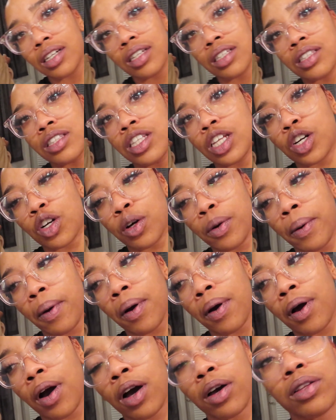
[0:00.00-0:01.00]

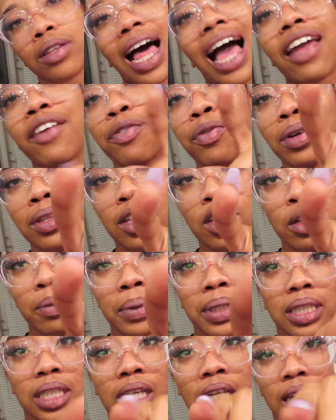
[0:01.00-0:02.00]
Life with Little
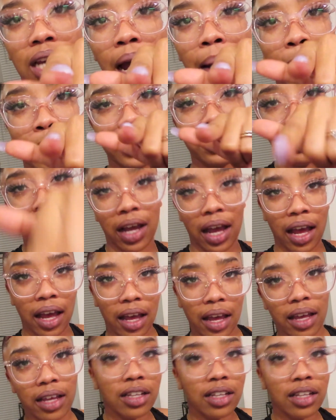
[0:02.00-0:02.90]
Miss E. I almost forgot.